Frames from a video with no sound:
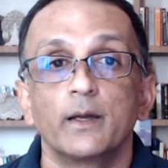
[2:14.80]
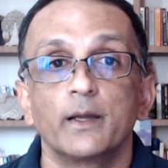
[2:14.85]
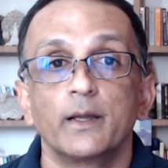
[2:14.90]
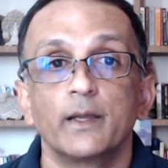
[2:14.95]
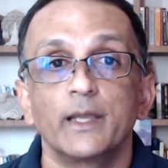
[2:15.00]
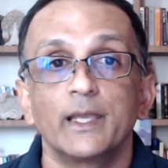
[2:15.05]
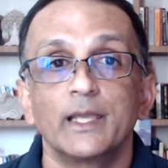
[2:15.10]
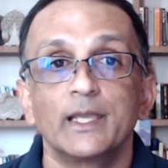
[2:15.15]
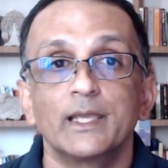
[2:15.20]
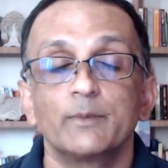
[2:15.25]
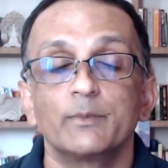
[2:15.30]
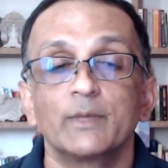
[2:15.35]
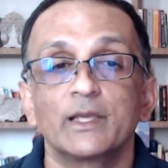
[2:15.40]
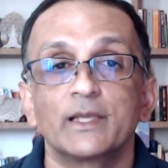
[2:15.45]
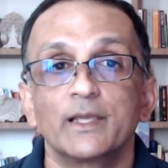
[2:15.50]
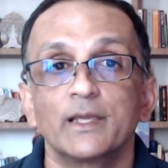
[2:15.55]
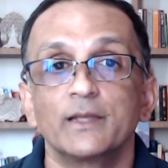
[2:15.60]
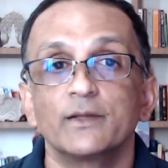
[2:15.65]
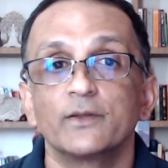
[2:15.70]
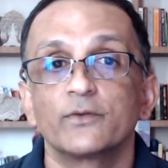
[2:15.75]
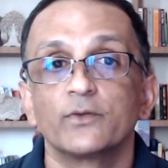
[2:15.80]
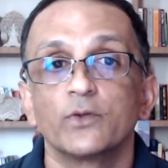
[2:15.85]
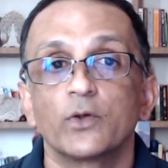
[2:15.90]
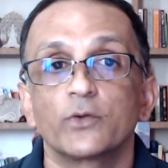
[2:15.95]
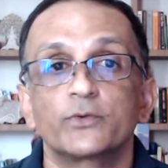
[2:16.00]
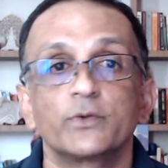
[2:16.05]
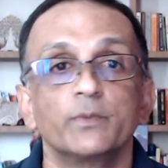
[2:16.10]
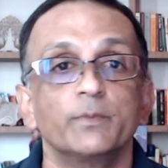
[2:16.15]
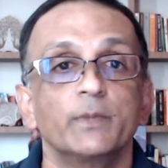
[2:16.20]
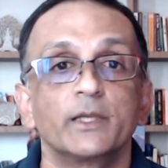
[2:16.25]
aim again is not
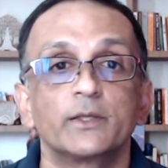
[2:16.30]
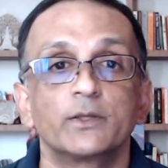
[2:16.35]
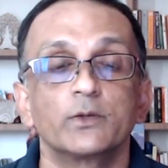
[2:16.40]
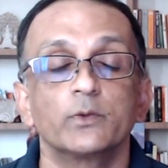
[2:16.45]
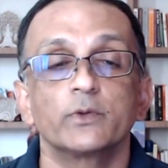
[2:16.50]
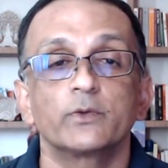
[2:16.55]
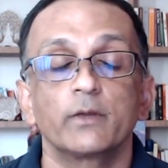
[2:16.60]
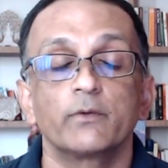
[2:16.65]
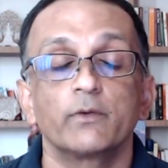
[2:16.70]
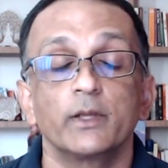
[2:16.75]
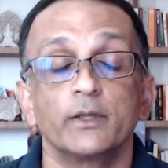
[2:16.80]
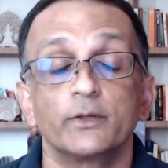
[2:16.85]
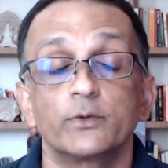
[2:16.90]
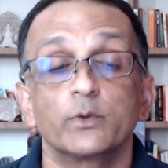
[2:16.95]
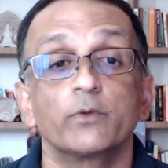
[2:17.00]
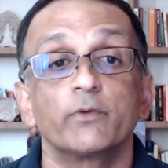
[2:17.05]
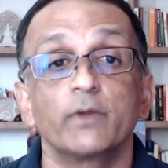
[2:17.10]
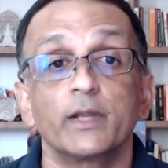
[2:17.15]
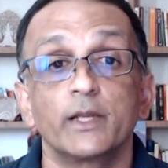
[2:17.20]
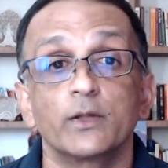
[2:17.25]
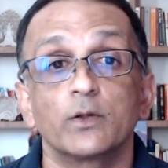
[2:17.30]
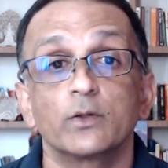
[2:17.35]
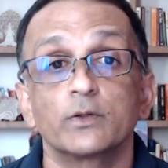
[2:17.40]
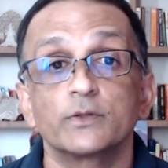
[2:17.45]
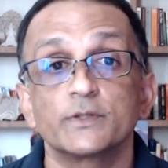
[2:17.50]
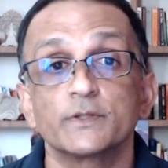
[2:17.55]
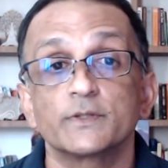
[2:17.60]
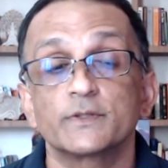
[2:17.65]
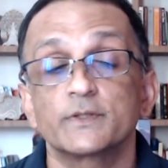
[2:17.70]
to make you into, into a radiologist.